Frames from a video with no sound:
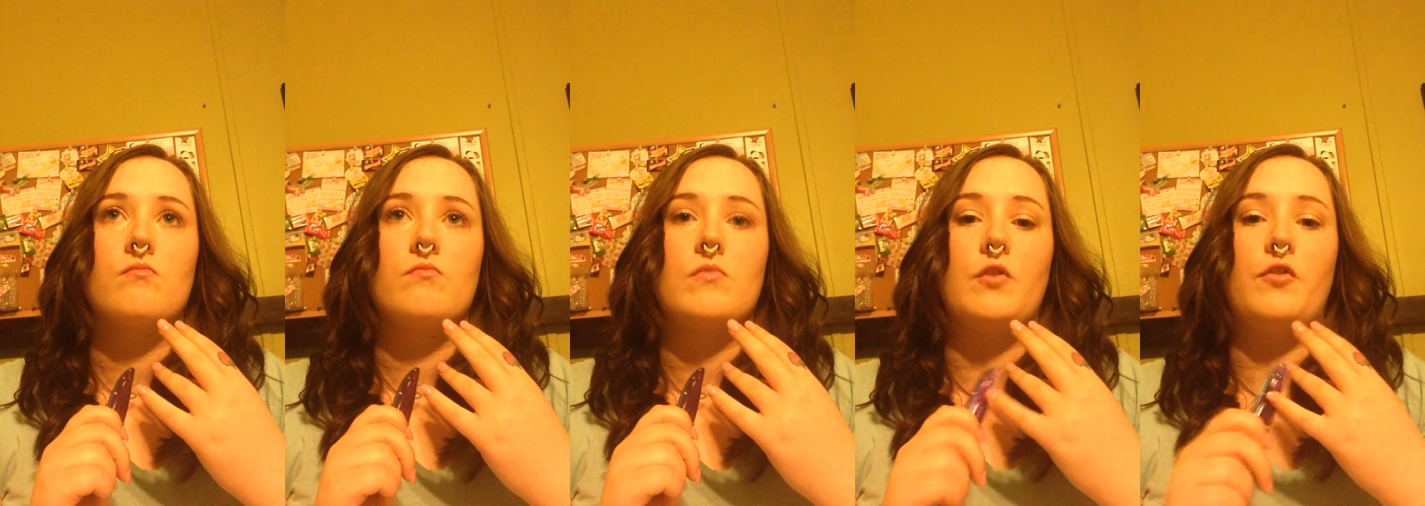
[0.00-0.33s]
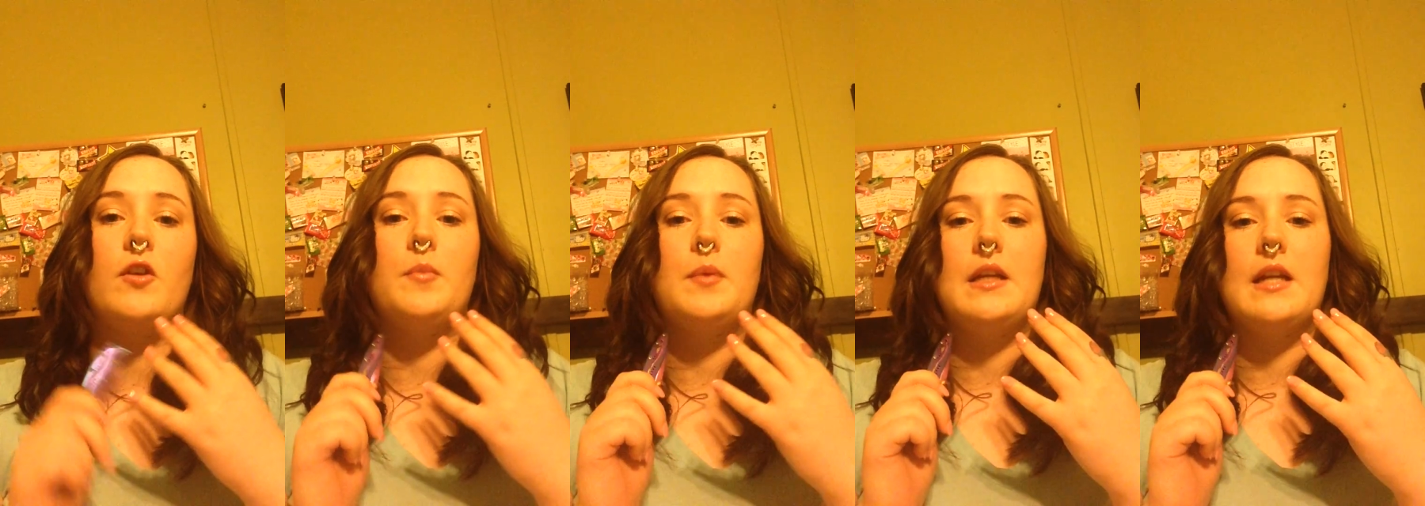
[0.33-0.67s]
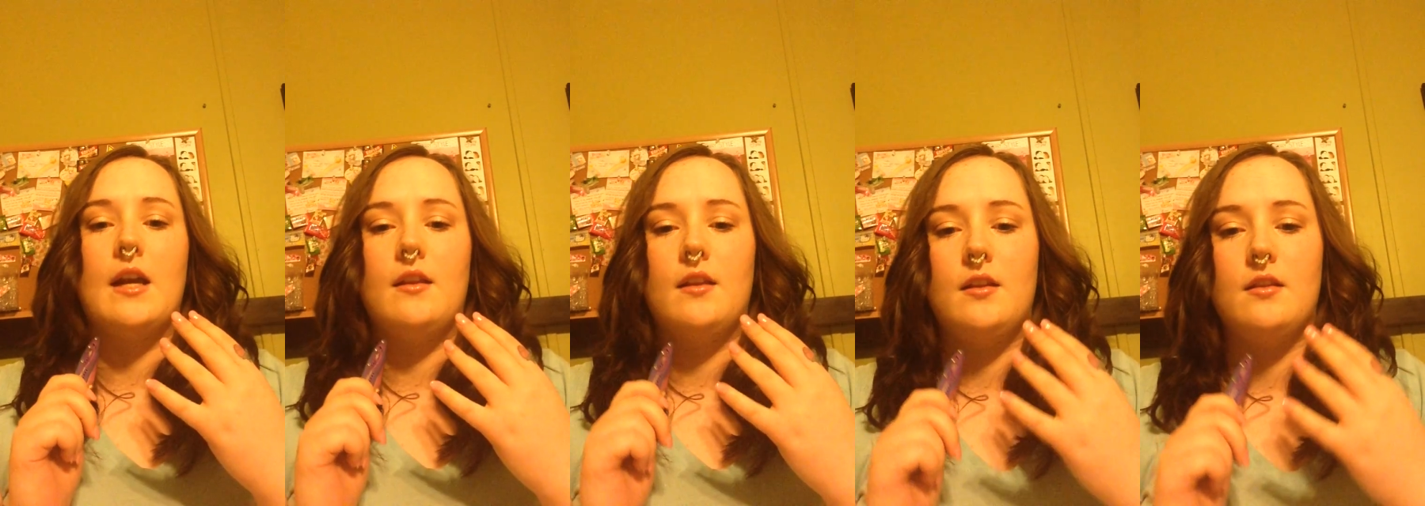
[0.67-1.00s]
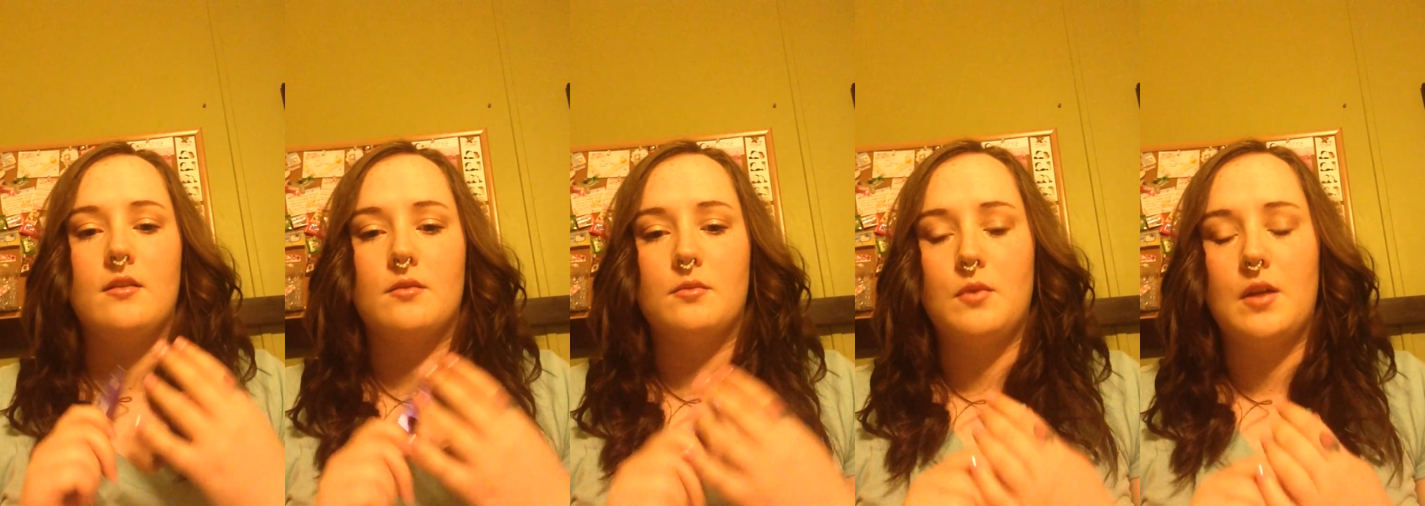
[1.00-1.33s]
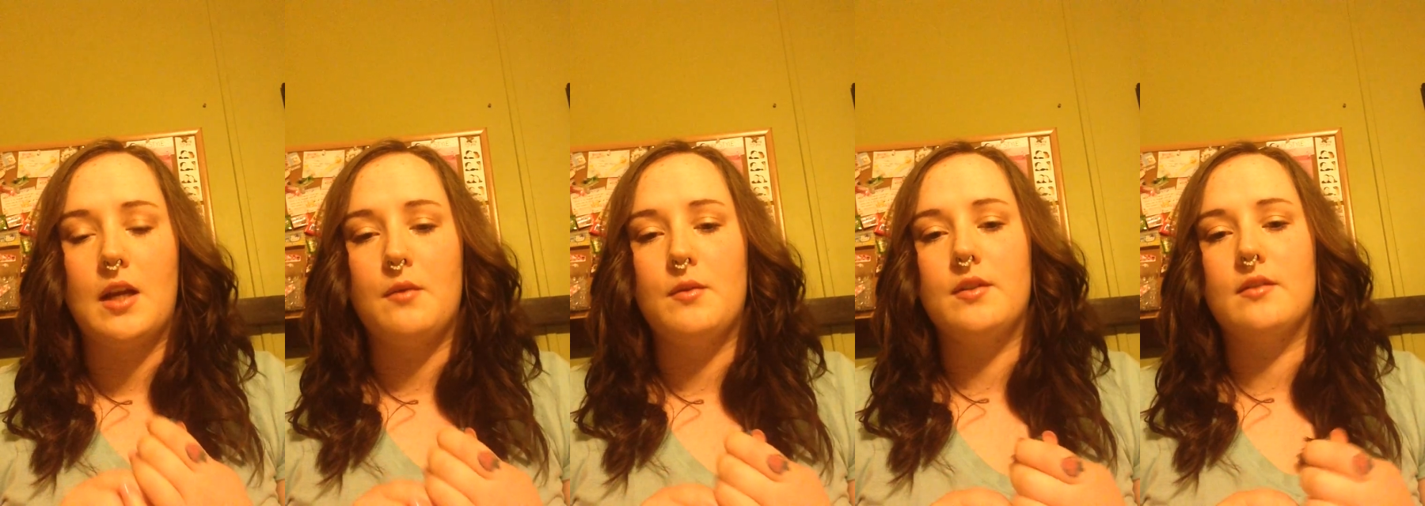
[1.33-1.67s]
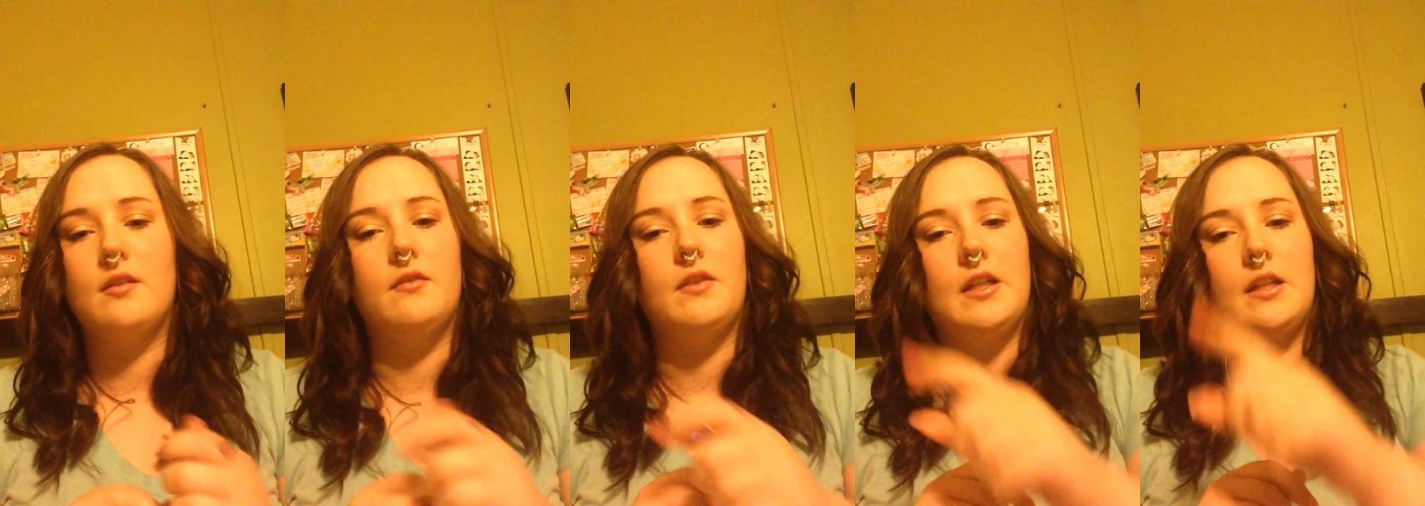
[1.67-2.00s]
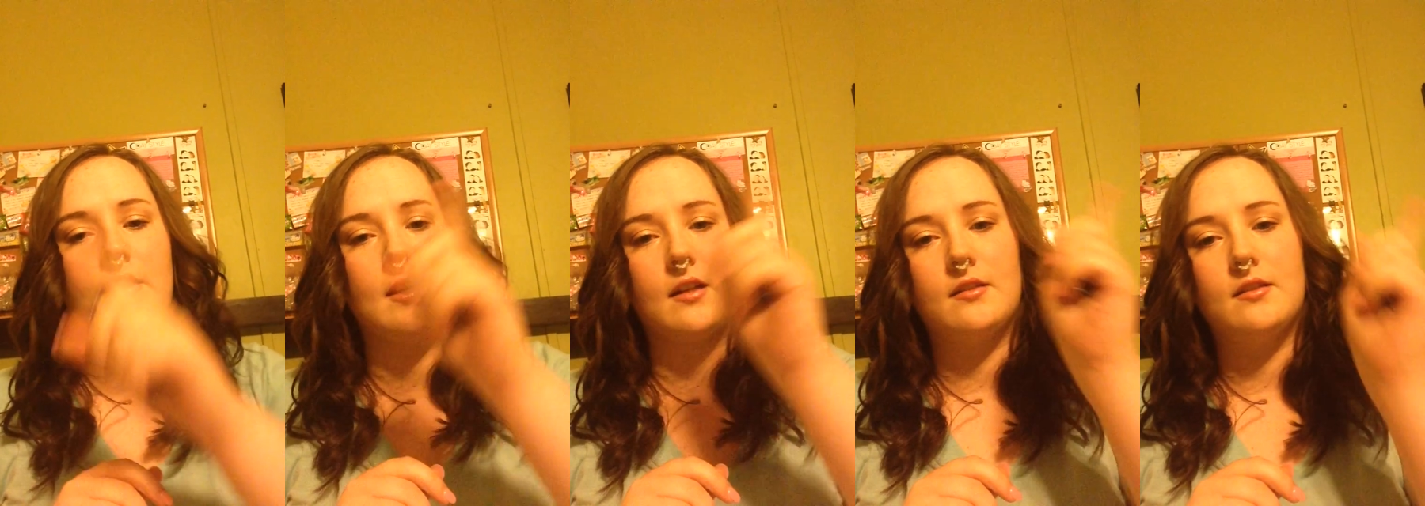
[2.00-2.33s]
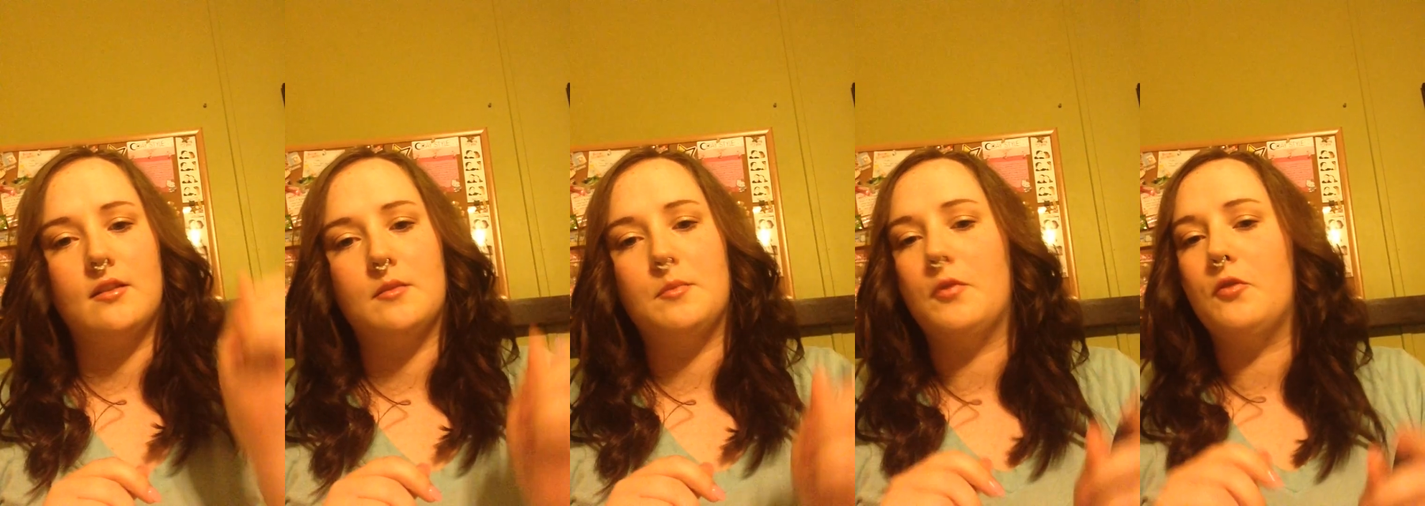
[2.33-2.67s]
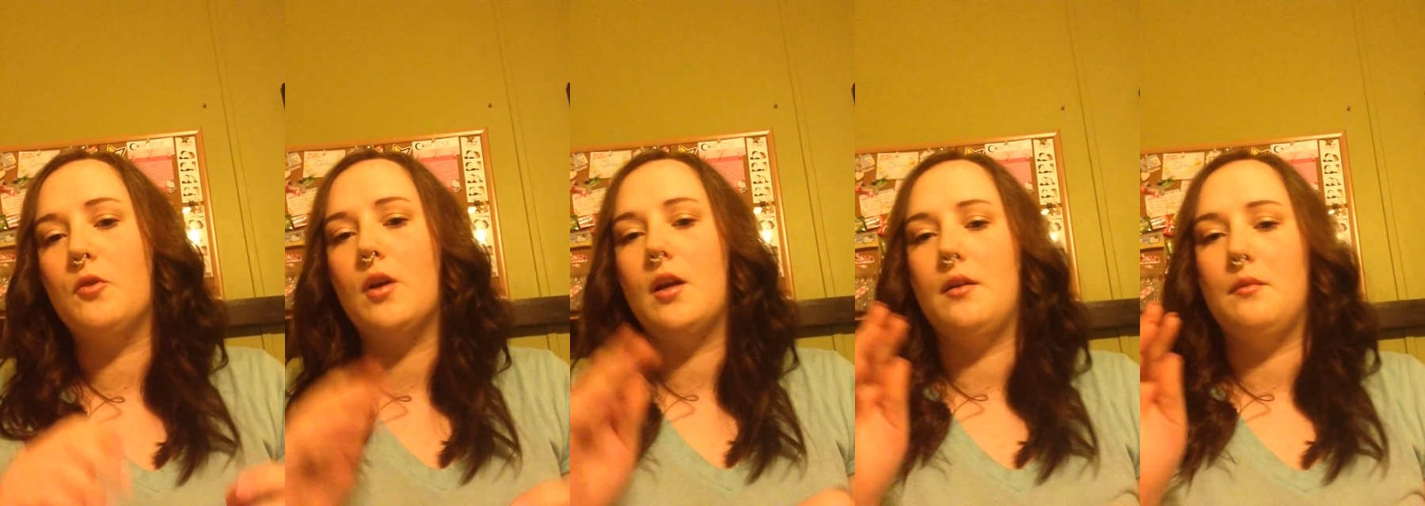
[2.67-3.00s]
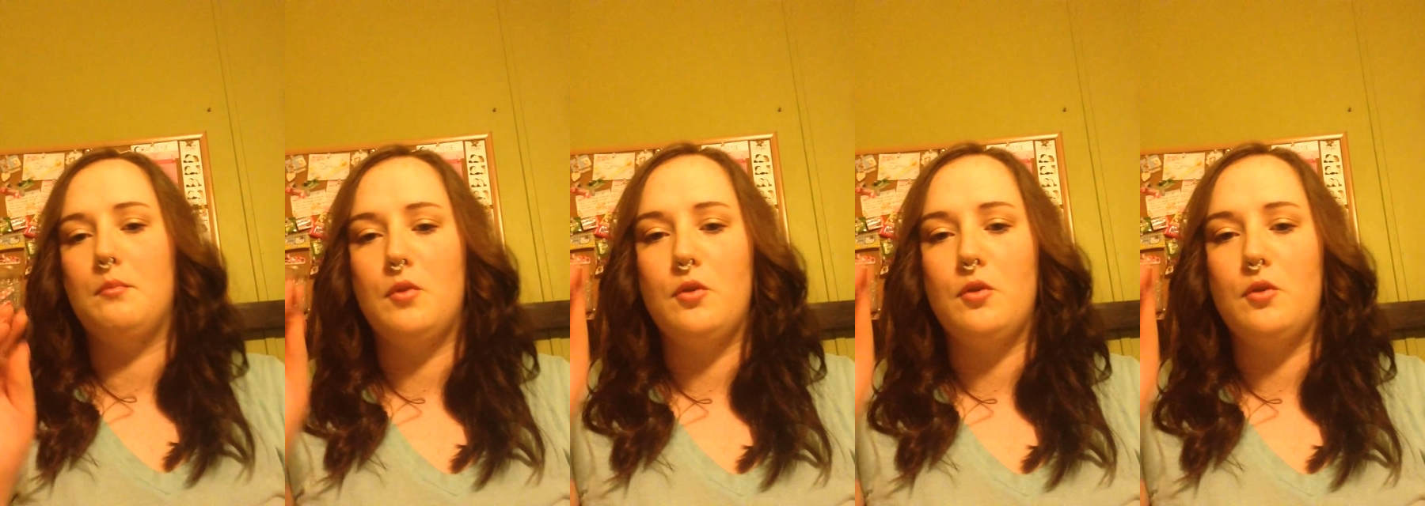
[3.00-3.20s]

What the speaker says: the Philippine Islands. When I was living in Texas before I